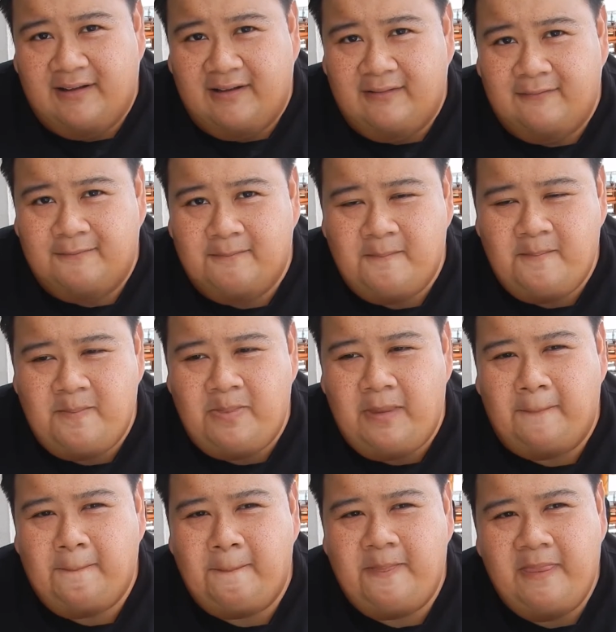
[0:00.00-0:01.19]
and
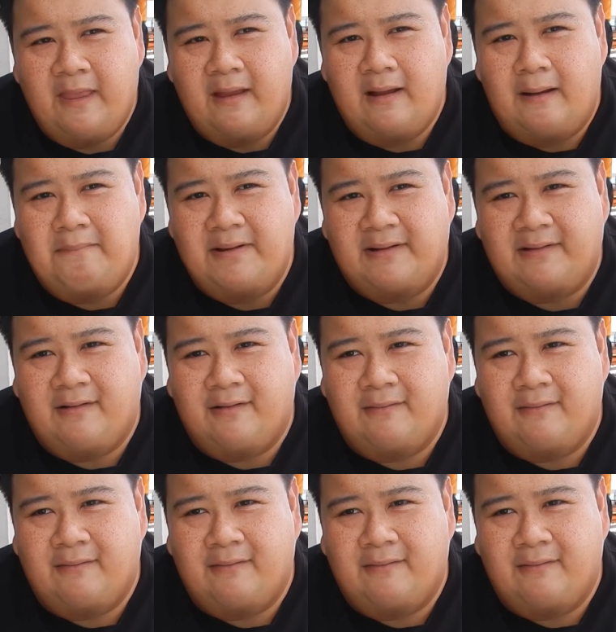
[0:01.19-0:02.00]
a bit,